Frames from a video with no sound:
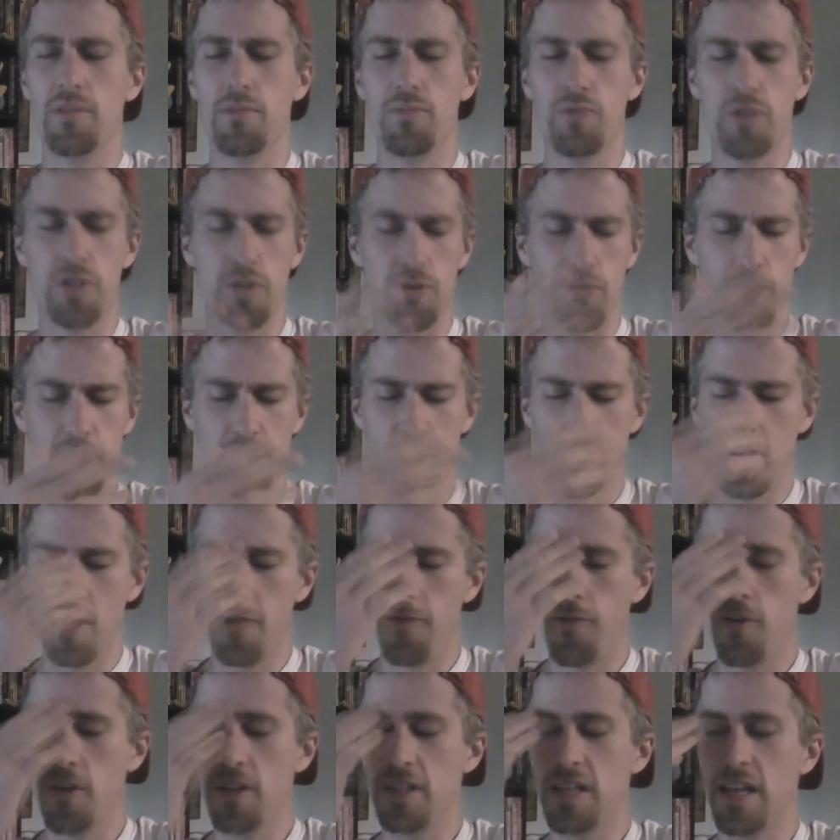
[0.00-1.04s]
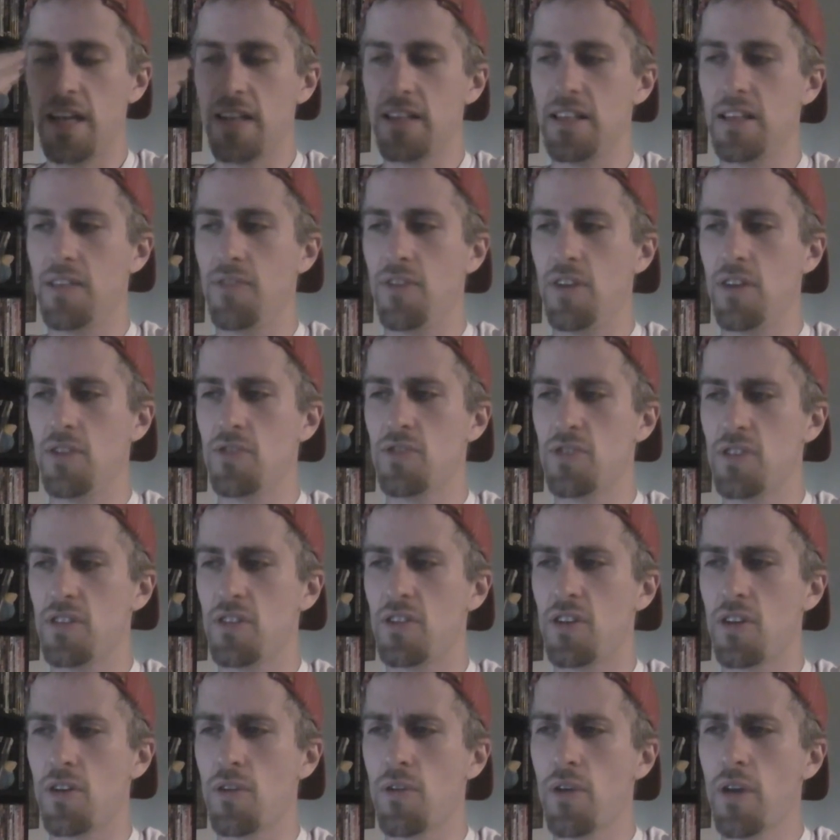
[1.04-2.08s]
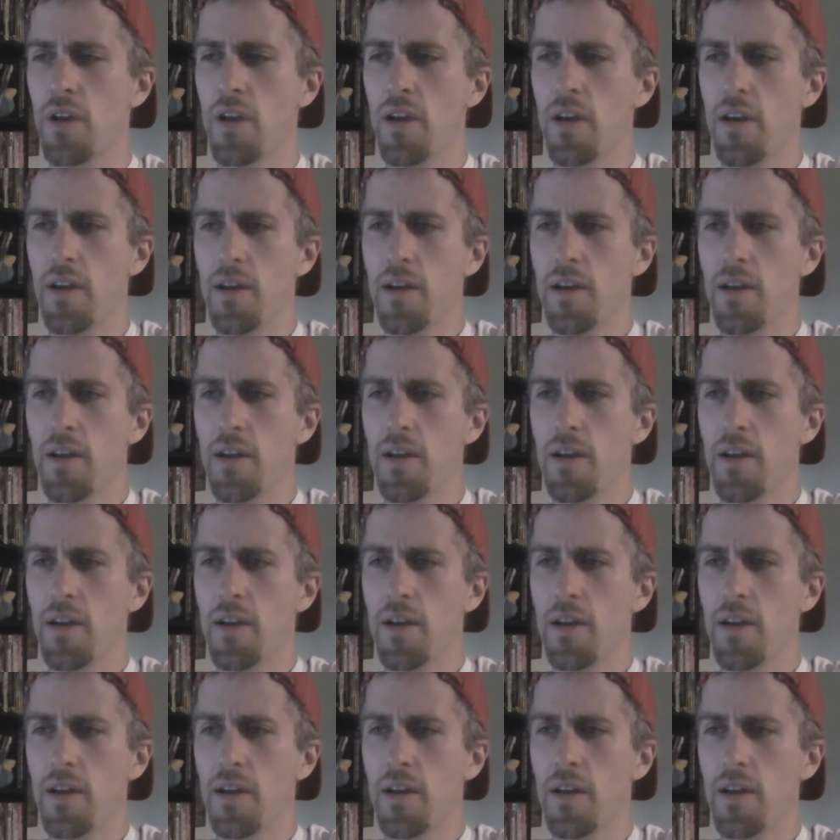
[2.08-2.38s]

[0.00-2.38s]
which is what G4 and Tech TV used to do.